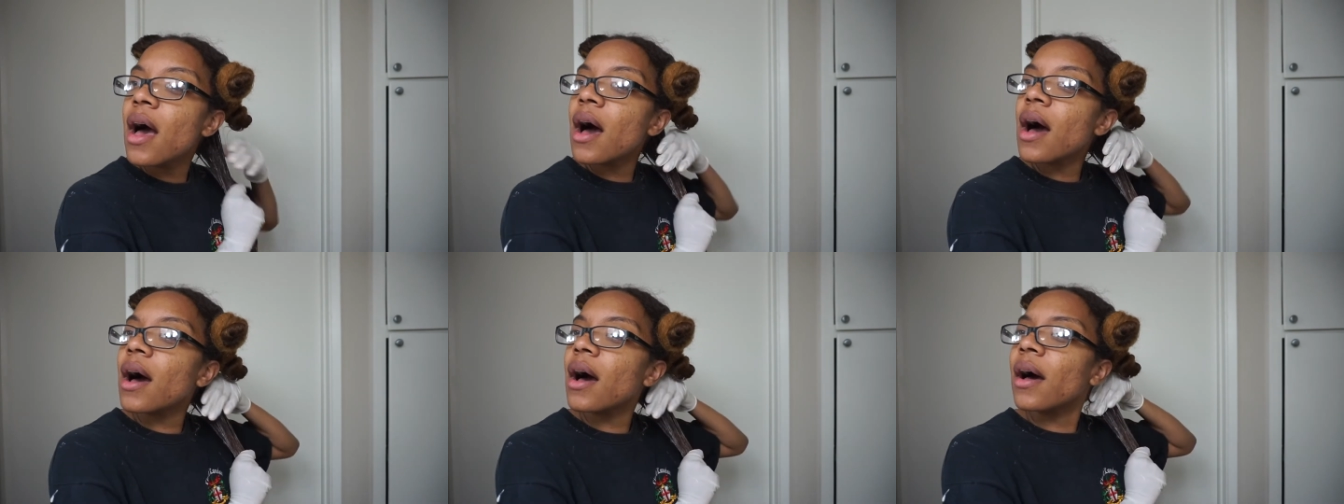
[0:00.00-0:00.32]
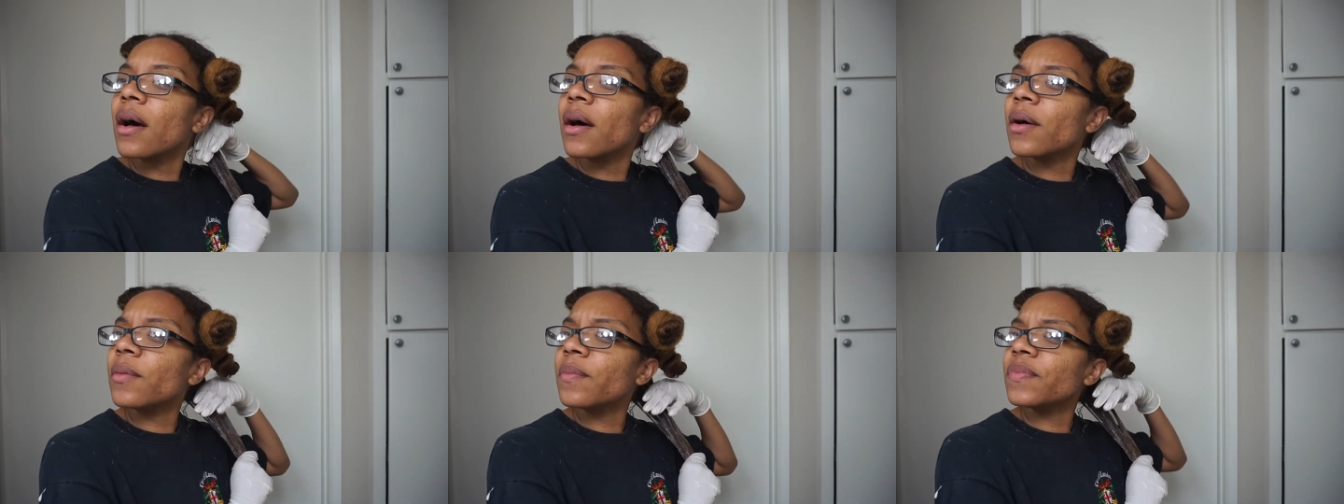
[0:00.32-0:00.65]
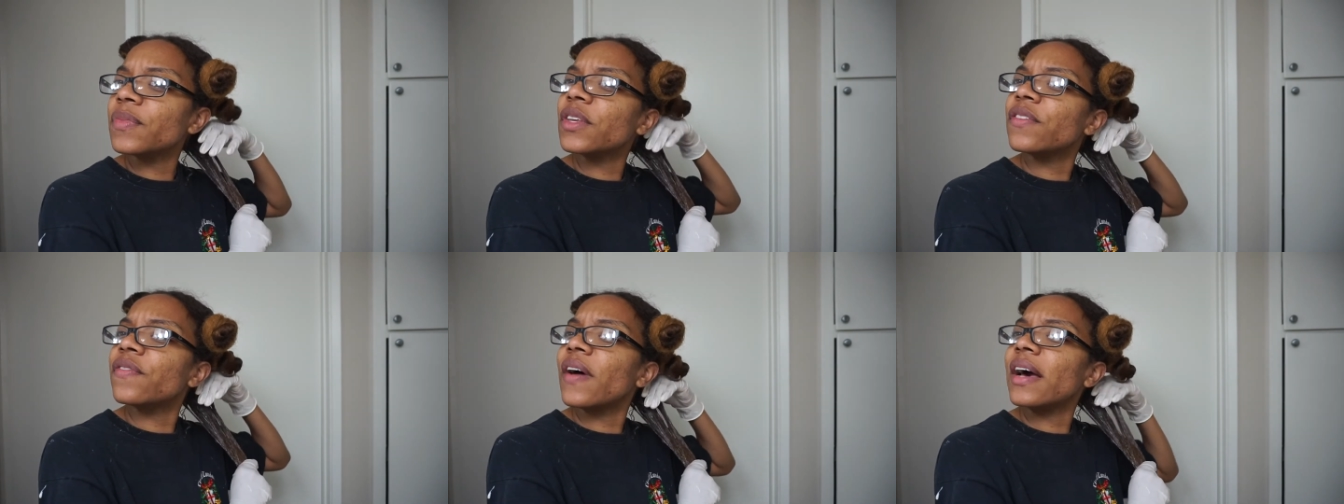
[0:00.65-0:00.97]

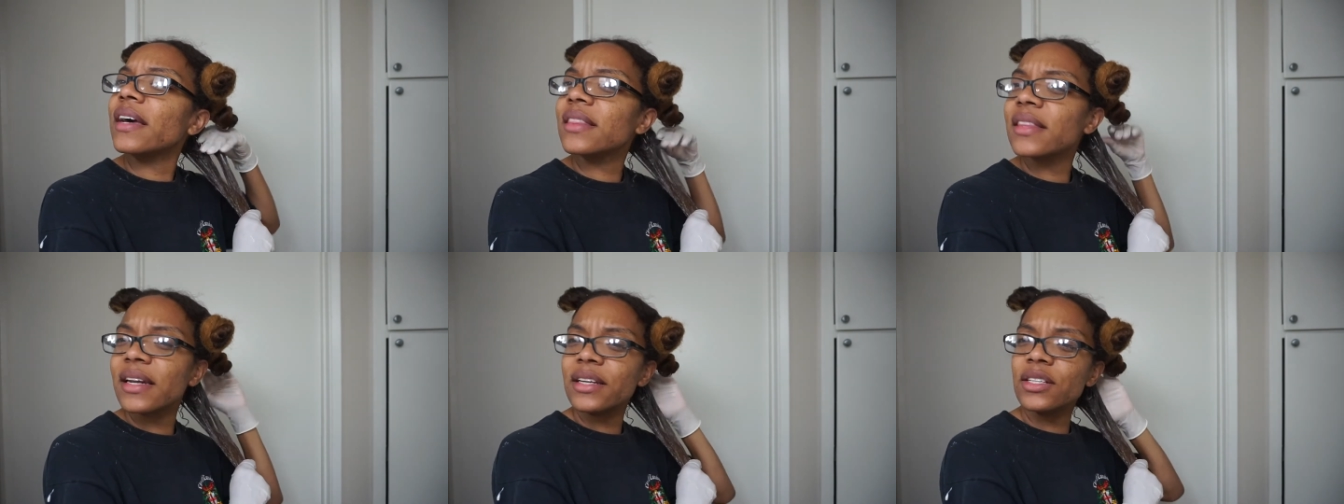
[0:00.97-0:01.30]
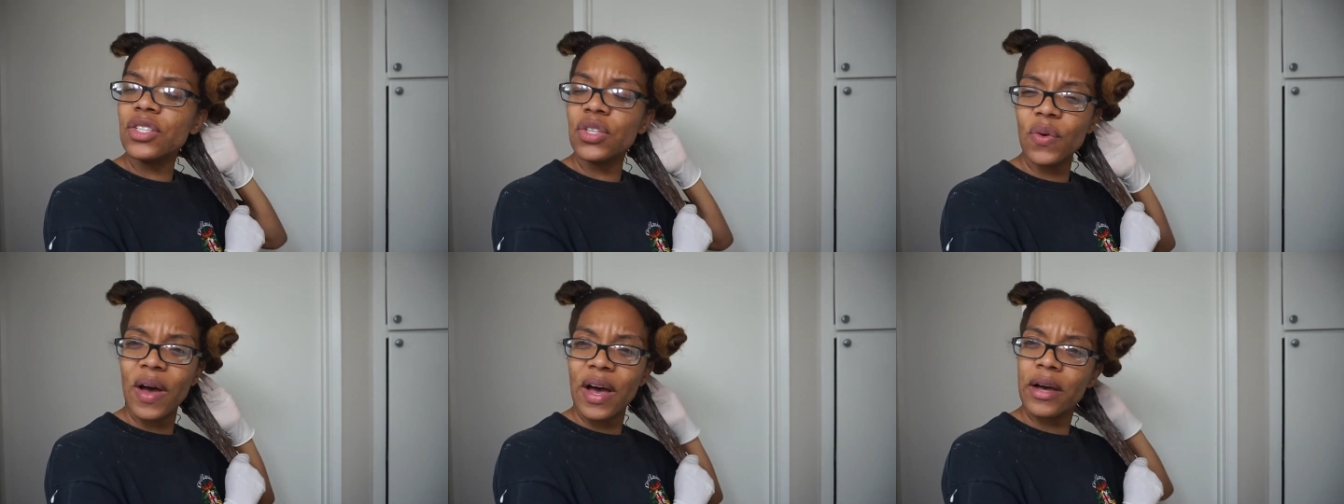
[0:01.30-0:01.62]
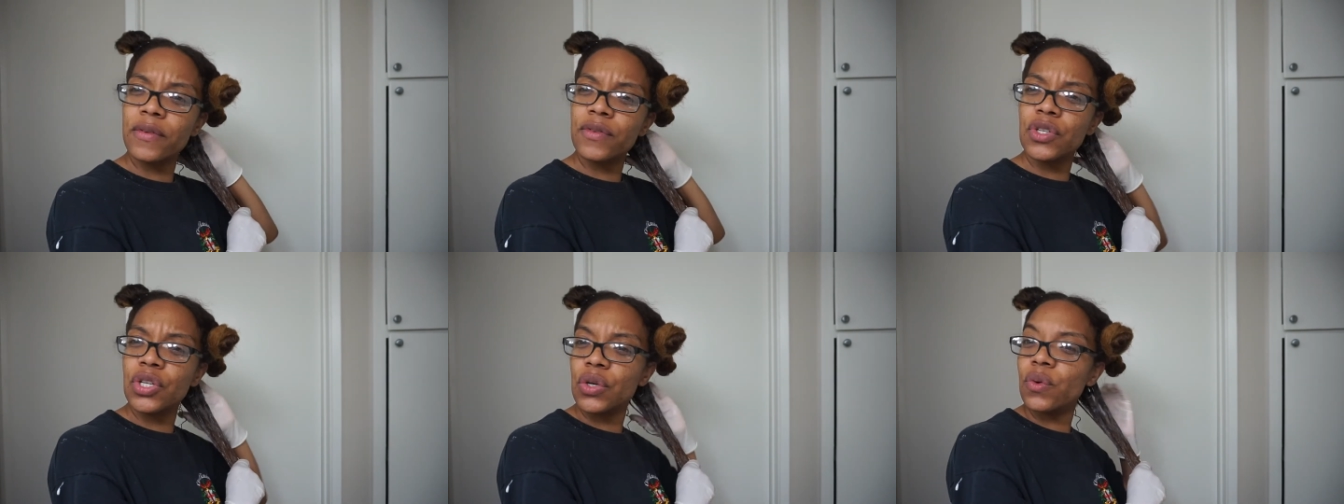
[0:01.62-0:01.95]
The fact that I do
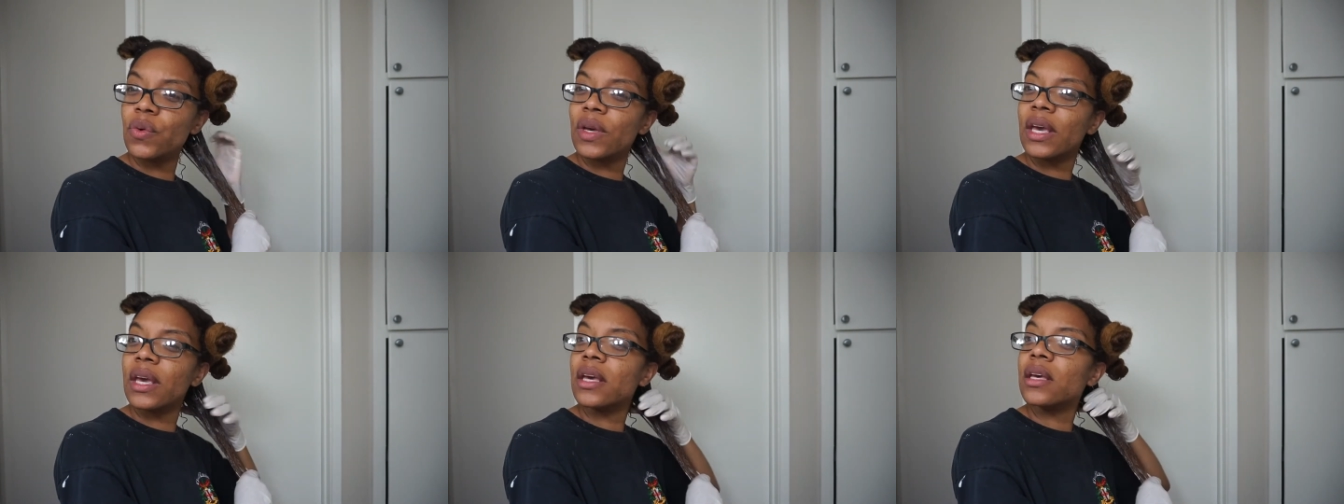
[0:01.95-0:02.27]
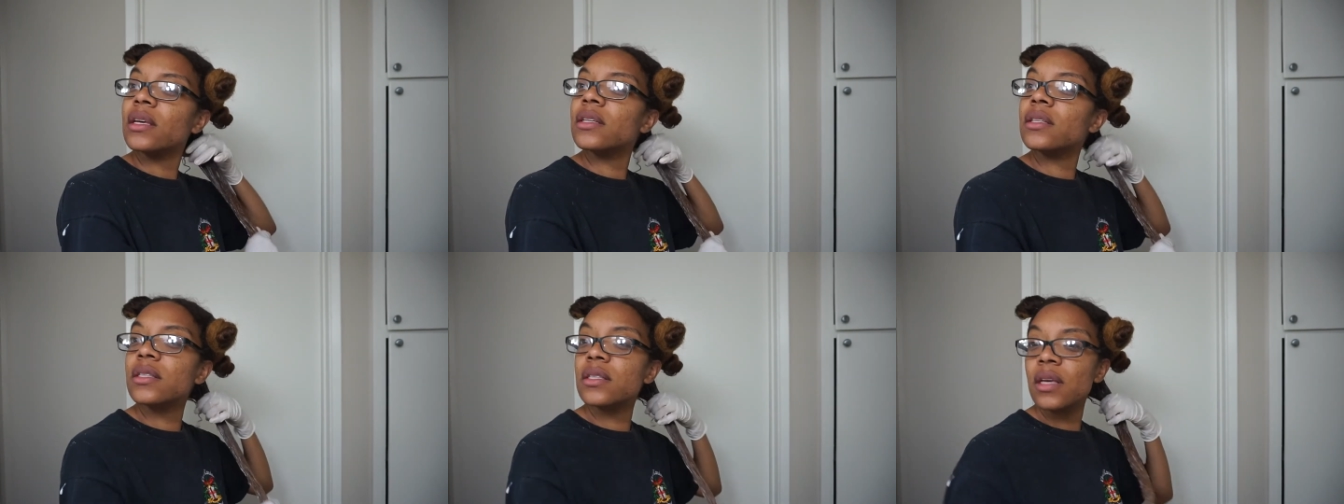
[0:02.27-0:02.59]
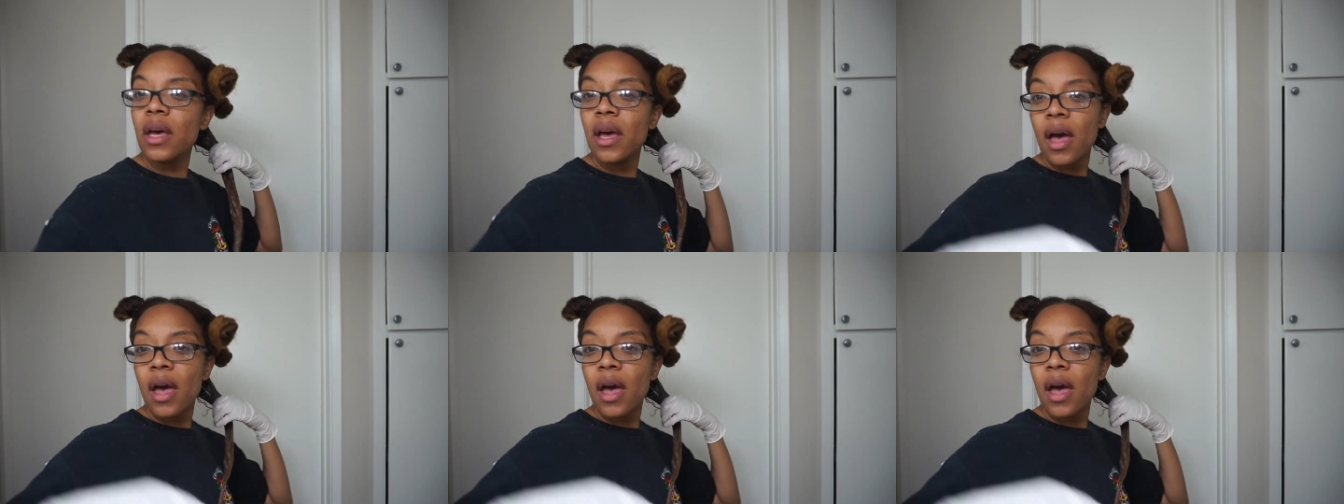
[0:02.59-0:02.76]
have 2 kids,